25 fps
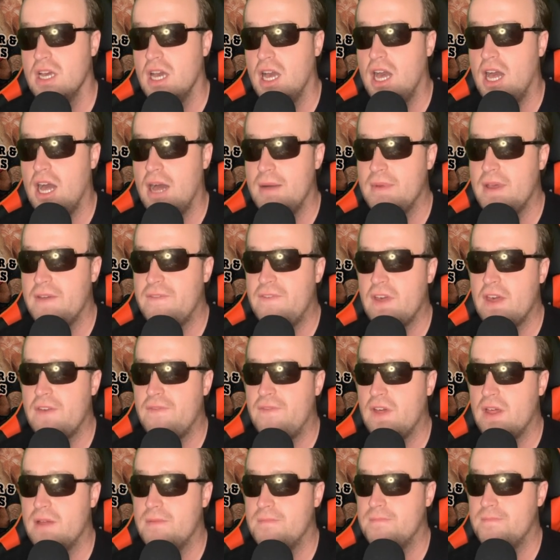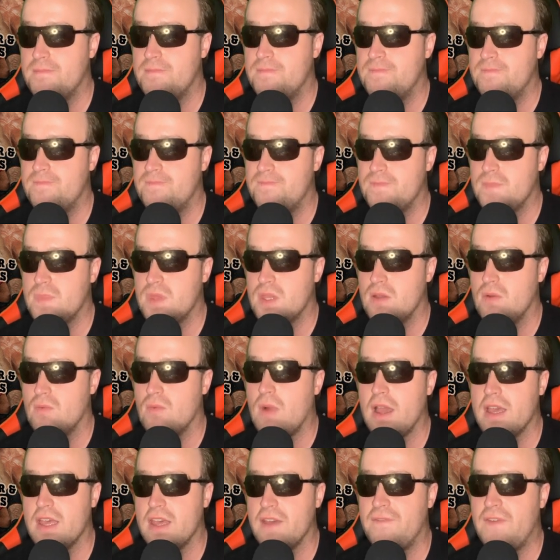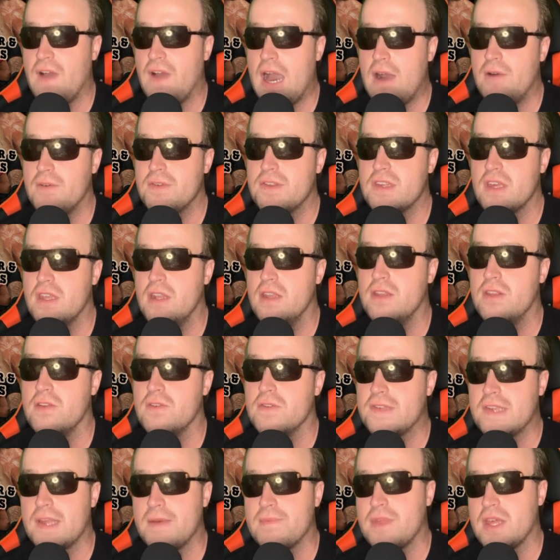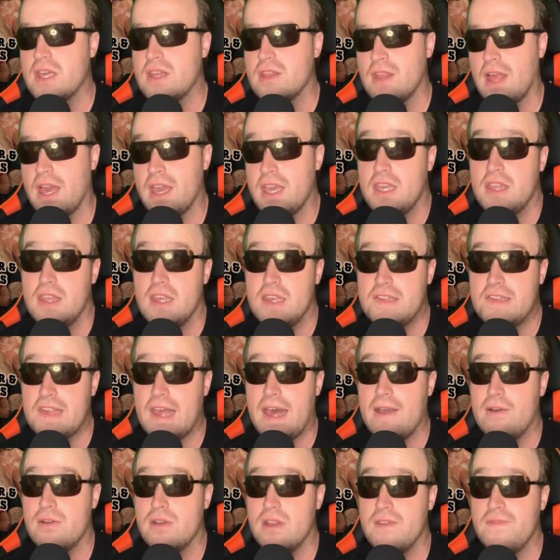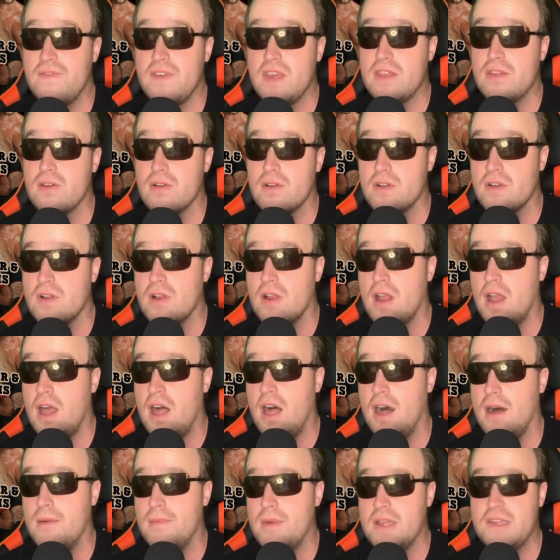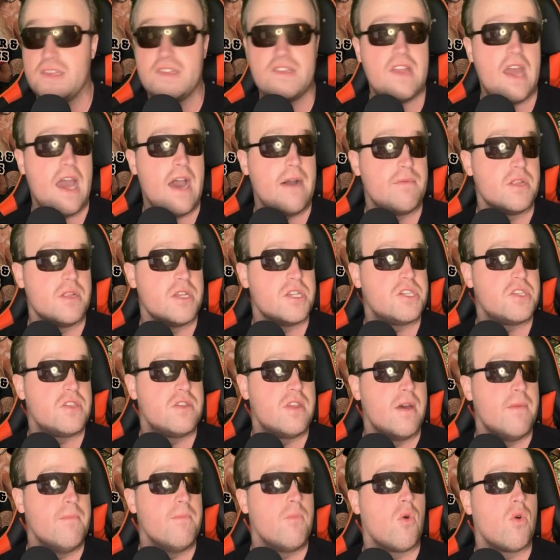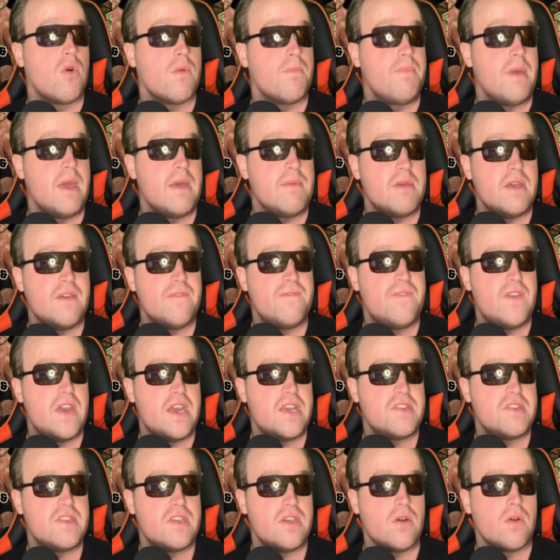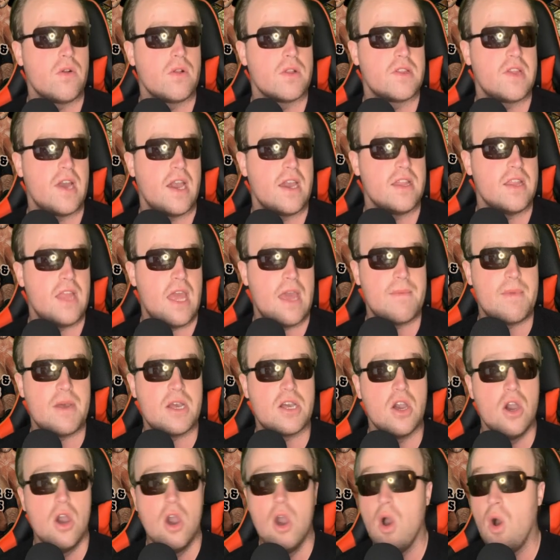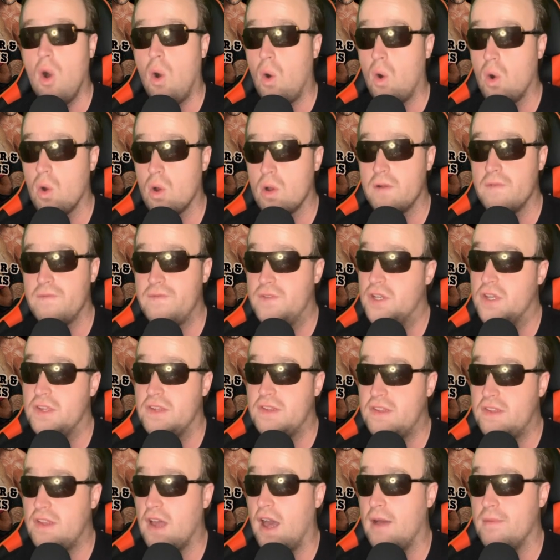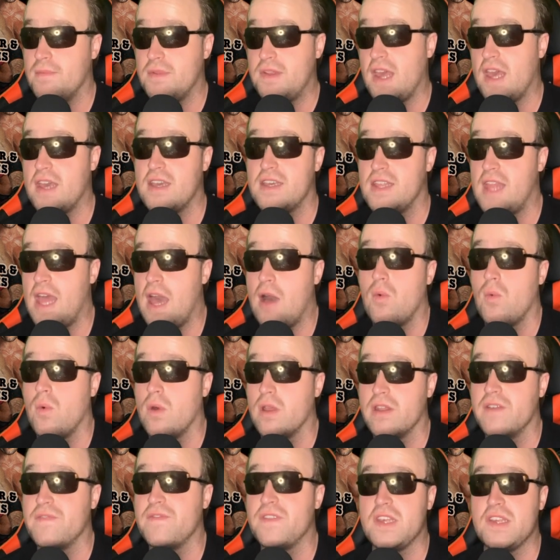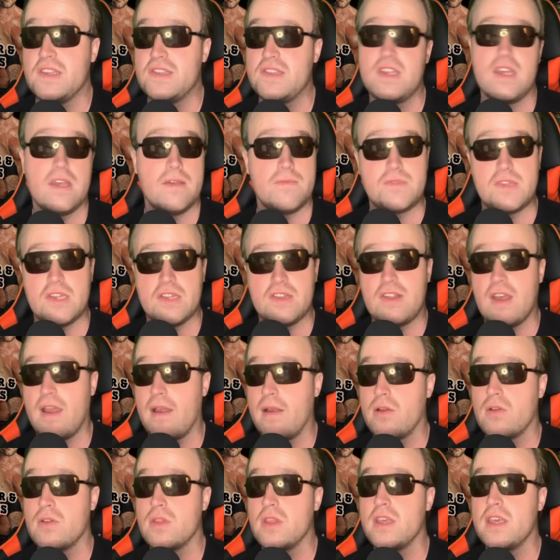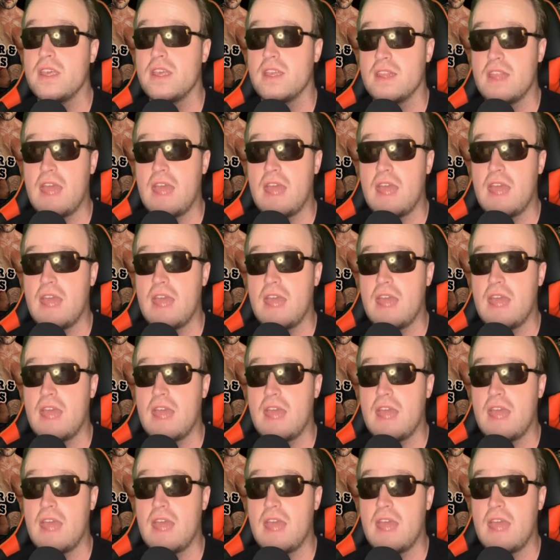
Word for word: It um, was um, if, if Right. If I was going to do something like this, I would have either um, established the more baby face heel dynamic or have just um, taken out one of these teams entirely right.